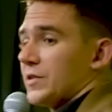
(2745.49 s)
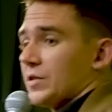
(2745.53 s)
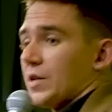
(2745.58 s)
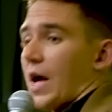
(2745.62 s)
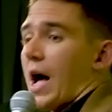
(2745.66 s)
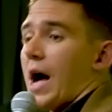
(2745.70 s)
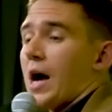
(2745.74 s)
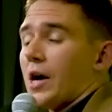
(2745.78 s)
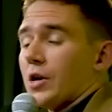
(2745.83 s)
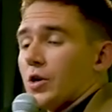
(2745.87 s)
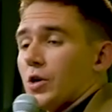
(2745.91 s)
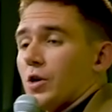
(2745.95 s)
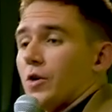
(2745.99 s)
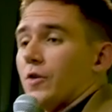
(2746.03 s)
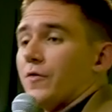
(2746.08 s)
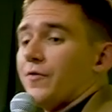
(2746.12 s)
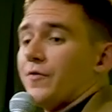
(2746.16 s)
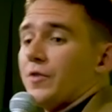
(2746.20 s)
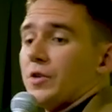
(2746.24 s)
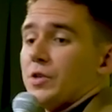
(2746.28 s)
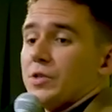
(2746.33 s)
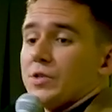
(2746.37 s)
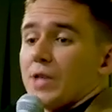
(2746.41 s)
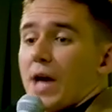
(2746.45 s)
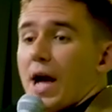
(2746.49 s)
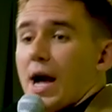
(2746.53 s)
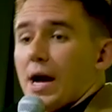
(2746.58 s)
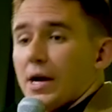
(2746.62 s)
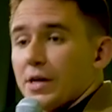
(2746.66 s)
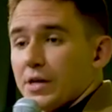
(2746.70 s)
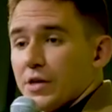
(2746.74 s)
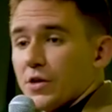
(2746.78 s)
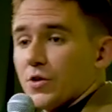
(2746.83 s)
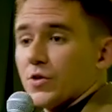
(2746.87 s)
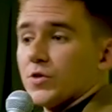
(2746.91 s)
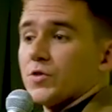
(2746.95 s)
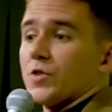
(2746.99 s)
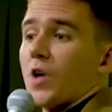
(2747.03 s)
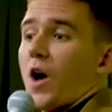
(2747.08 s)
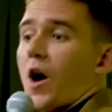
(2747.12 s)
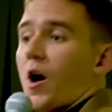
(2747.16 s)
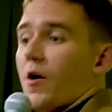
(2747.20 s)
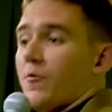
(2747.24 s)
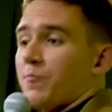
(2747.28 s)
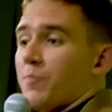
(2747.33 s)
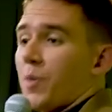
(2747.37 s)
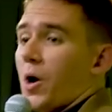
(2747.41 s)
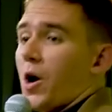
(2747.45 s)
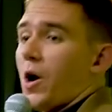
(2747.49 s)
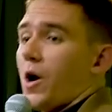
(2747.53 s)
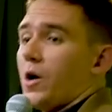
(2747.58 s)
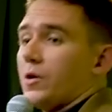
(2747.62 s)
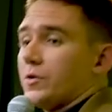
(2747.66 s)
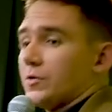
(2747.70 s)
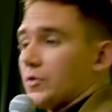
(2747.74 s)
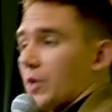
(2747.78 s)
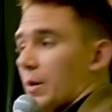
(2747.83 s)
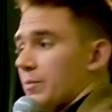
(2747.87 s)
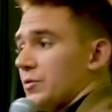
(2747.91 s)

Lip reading: soccer, field hockey, or softball. So